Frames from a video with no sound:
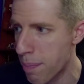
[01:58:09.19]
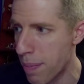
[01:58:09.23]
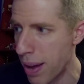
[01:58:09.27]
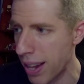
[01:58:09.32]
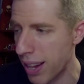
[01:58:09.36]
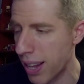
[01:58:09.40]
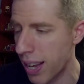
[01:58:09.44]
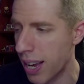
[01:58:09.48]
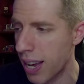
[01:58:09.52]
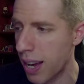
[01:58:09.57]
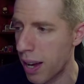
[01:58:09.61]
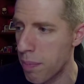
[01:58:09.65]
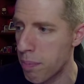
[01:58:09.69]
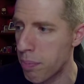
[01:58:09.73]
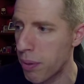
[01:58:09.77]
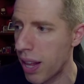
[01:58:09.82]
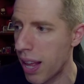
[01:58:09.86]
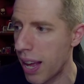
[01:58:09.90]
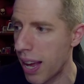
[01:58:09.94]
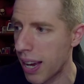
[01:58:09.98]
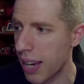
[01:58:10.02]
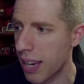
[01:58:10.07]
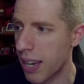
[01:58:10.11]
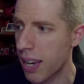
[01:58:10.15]
Malachi
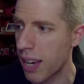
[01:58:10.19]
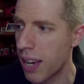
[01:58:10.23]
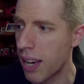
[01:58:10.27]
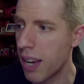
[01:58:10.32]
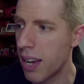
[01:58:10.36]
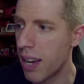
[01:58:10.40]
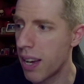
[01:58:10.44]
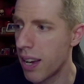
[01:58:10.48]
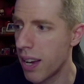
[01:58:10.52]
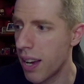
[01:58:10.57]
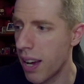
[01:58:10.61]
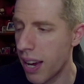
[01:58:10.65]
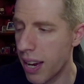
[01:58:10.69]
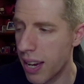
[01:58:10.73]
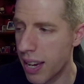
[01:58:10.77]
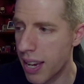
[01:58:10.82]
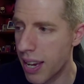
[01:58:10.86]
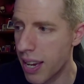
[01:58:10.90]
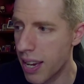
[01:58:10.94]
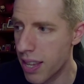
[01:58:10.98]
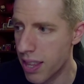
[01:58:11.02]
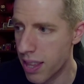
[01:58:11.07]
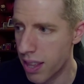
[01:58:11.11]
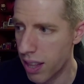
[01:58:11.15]
Black, and
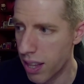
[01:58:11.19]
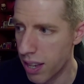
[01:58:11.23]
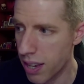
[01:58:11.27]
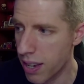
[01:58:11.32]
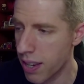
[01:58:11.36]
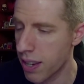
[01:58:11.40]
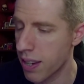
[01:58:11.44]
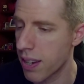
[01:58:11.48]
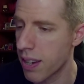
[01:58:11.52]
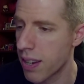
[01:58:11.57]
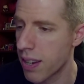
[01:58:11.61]
Keith Lee?